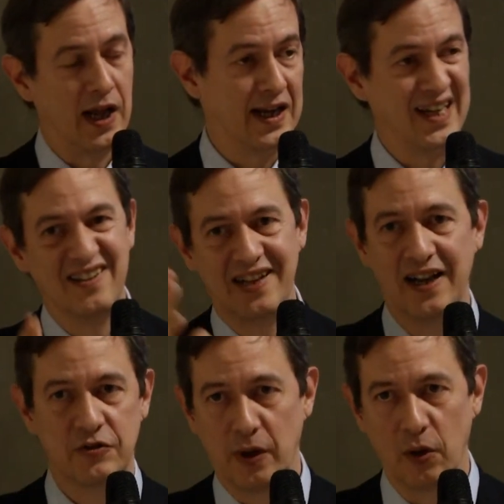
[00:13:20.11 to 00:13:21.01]

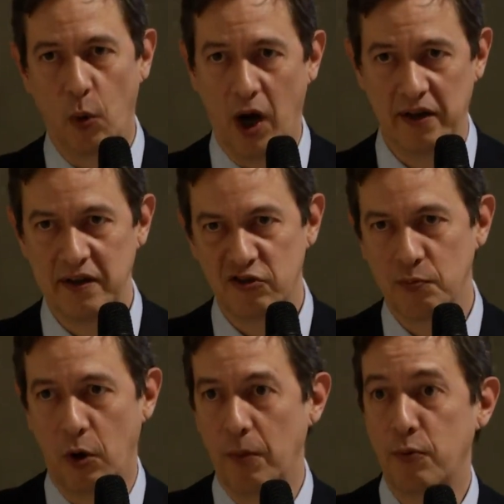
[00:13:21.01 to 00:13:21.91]
intellectual one, it's
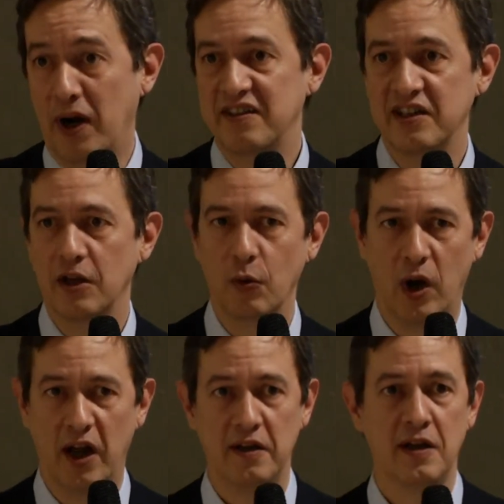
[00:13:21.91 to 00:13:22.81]
more a practical
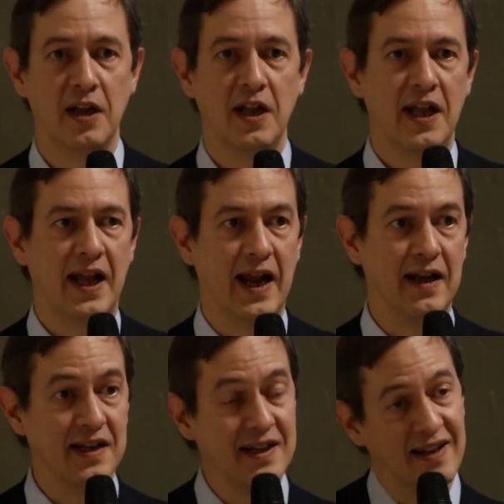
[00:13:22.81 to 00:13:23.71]
one, and
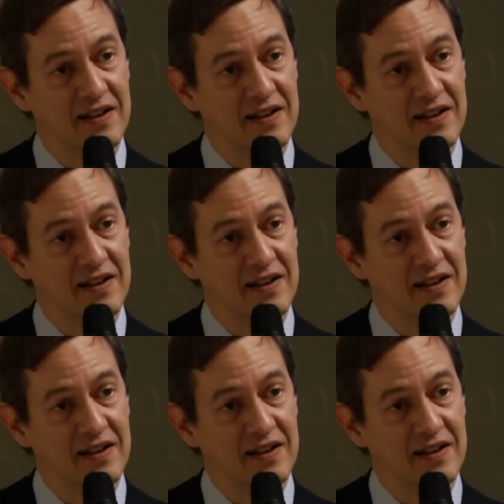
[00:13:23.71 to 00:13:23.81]
it